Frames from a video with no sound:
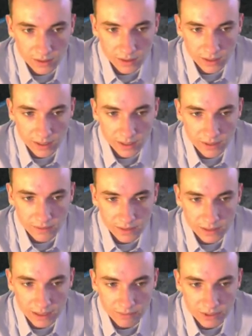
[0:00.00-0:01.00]
And
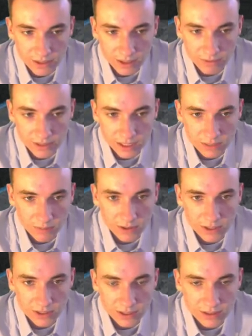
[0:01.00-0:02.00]
this, I'm starting with this
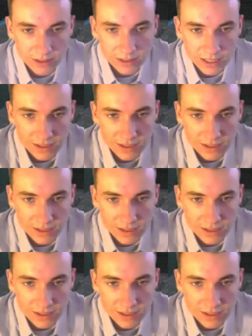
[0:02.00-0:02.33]
part just because it's